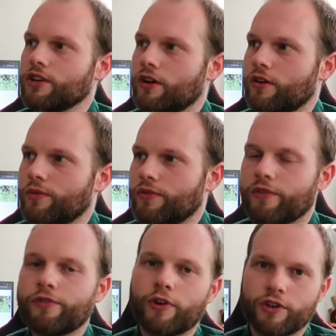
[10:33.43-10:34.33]

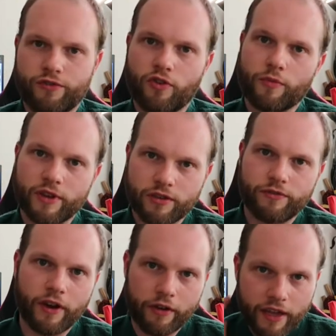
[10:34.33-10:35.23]
so the first form
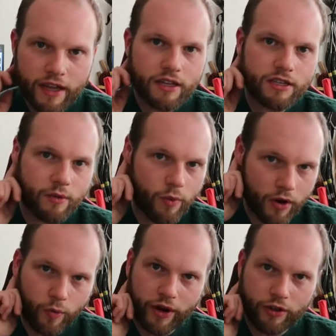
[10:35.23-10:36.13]
is a very
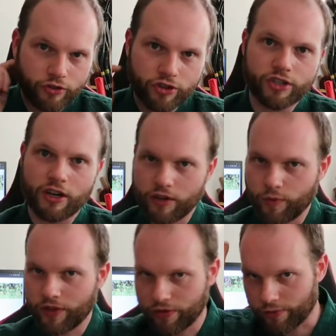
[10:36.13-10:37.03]
easy one where you just
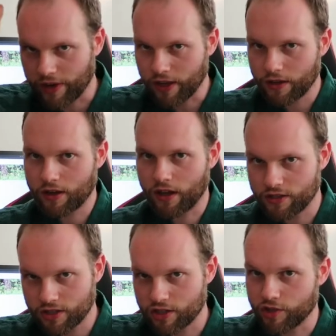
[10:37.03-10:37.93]
start with three
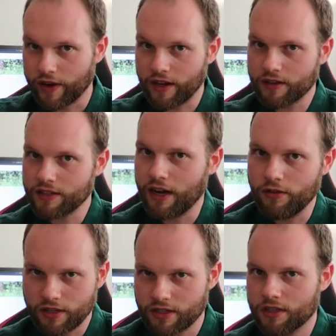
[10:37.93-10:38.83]
cuts straight
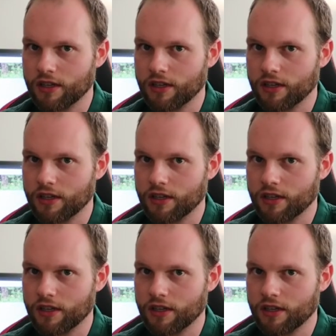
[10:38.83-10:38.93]
down.